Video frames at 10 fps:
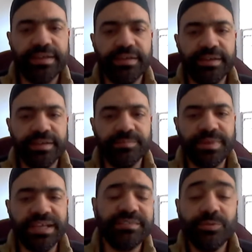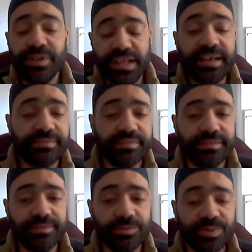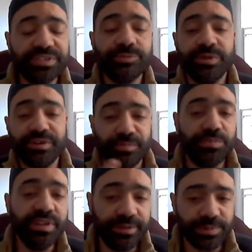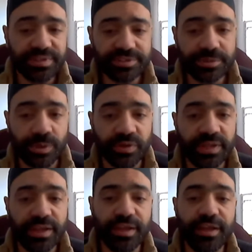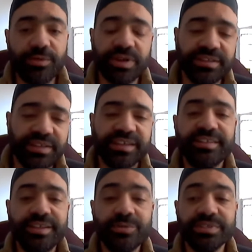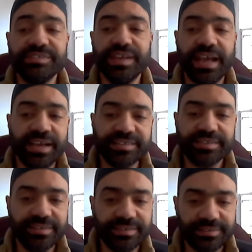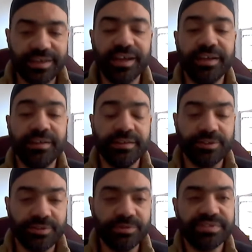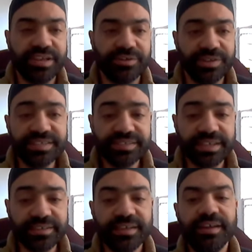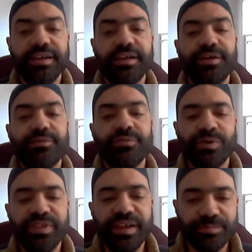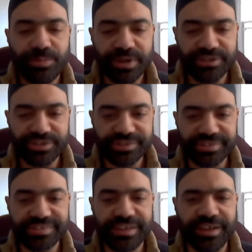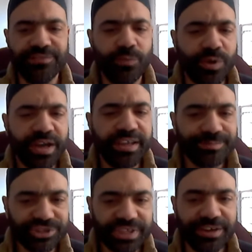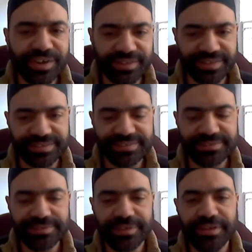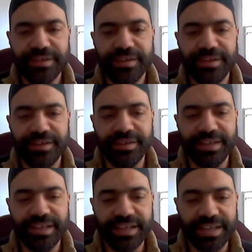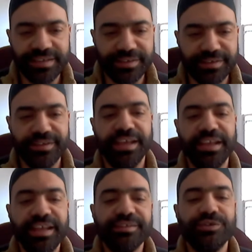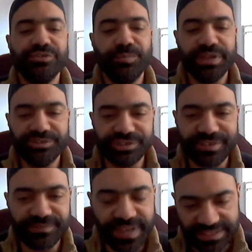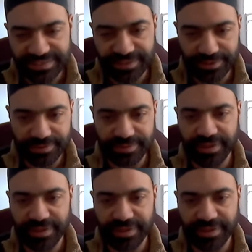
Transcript: once we're complete with the story, what I'd like to do is ask those that are listening for their impressions of why I'm sharing this, and inner dimensions of fasting